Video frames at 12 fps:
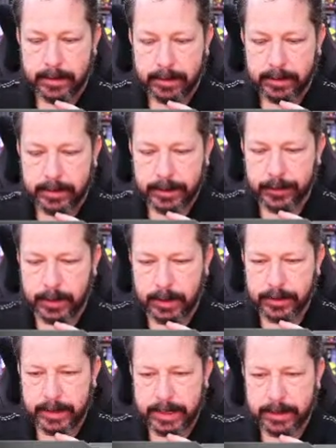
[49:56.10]
this one
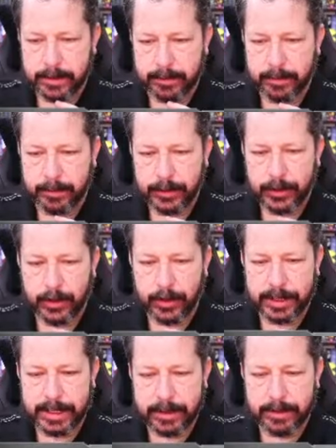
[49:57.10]
also has some
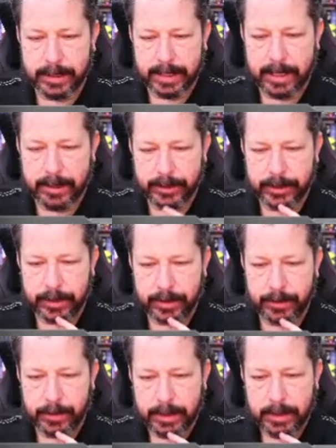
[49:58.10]
charts here that kind of
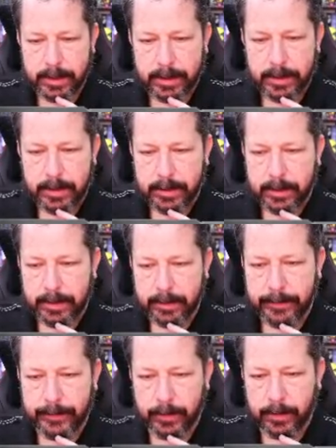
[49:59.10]
show, you
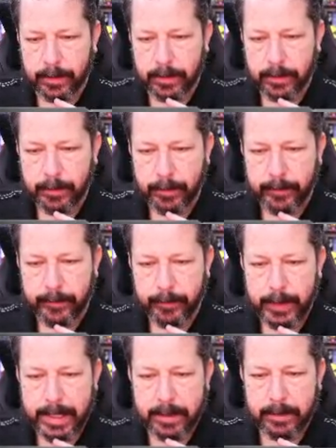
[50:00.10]
know, for
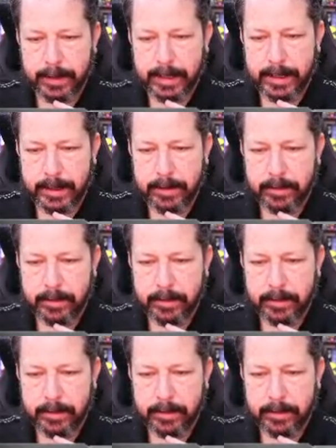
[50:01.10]
PLA.